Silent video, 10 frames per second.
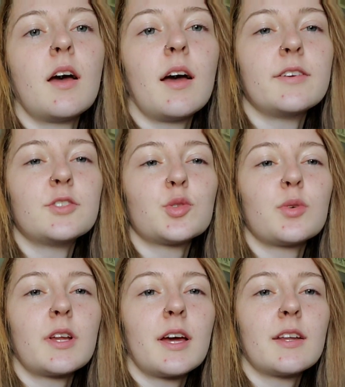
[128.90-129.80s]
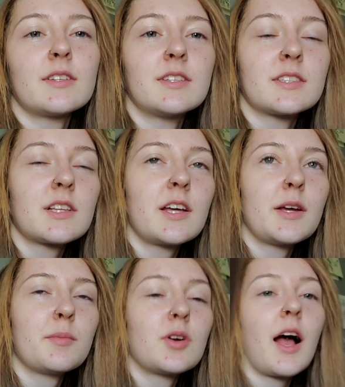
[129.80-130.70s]
I just want to add a
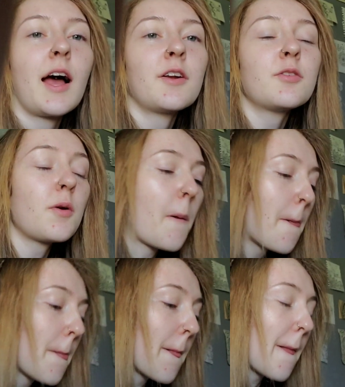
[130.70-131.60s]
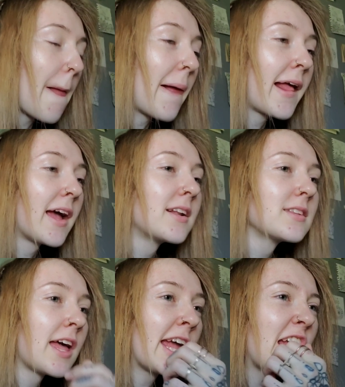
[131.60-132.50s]
disclaimer. Again,
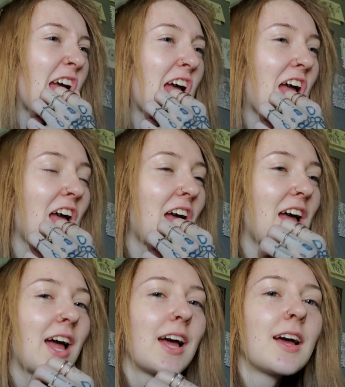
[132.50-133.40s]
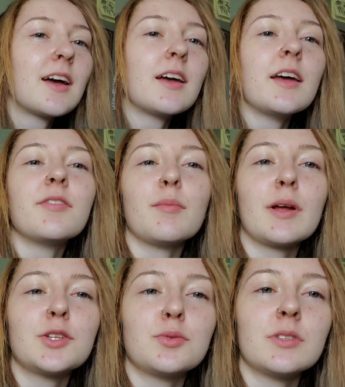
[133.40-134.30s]
like, if I'm
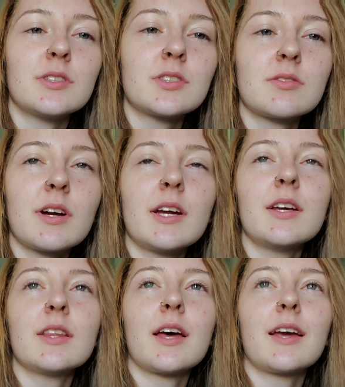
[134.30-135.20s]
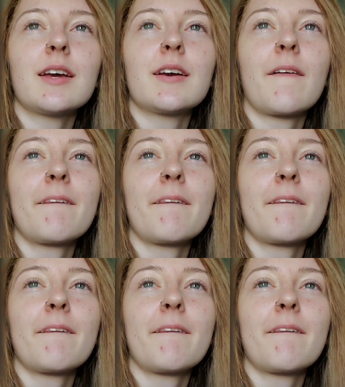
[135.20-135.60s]
not doing this right, like,